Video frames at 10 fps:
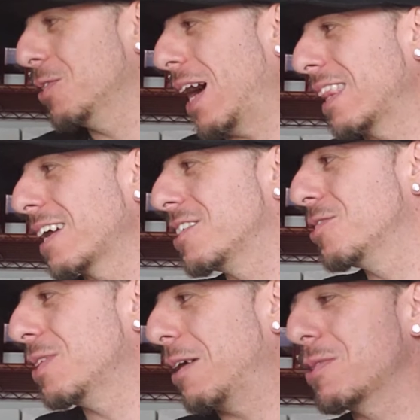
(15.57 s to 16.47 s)
you. I like to
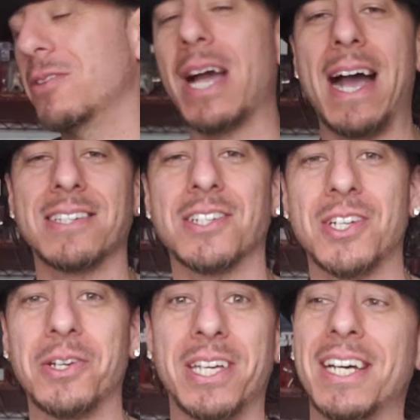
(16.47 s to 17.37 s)
do that with you guys to
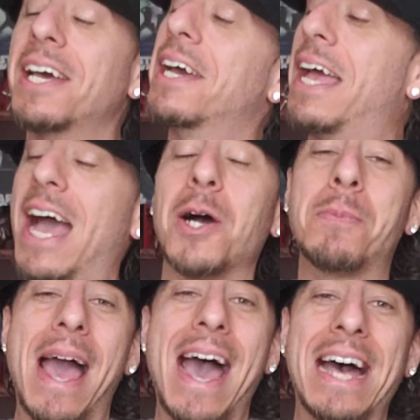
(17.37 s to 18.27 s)
show you how
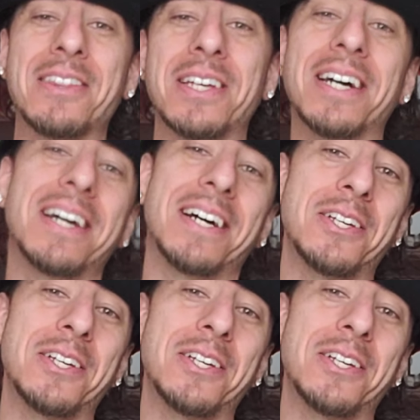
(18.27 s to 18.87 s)
bad the uh,